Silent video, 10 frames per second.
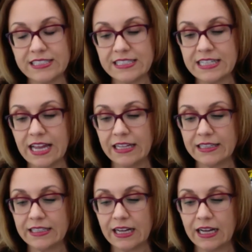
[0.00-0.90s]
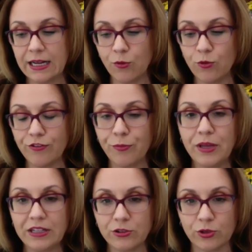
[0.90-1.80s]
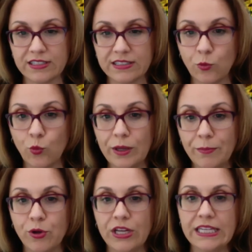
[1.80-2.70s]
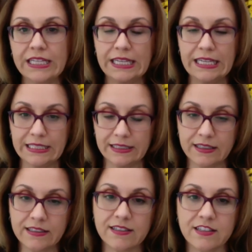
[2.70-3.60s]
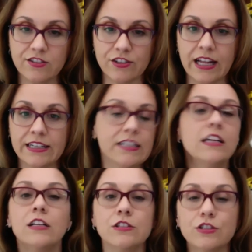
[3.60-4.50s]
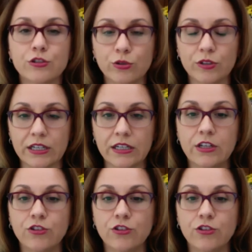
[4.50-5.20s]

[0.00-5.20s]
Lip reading: is that with Pinterest, we bring in the seasonality sooner,